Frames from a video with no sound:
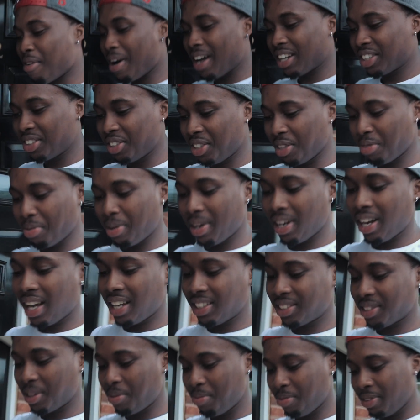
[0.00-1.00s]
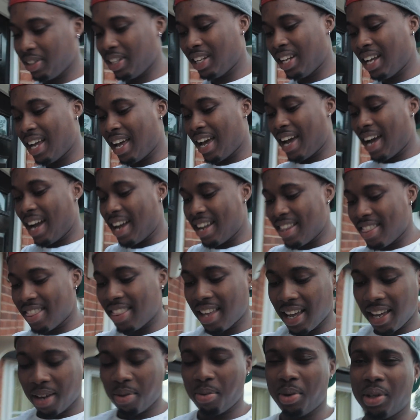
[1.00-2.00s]
actually realized something, and
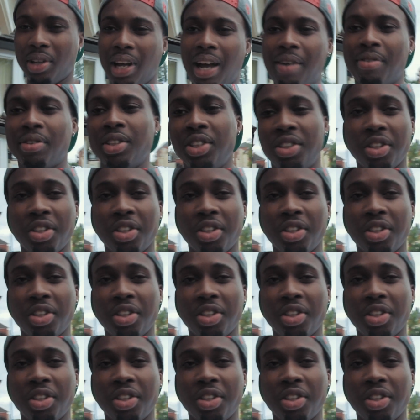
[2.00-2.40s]
that, well, I haven't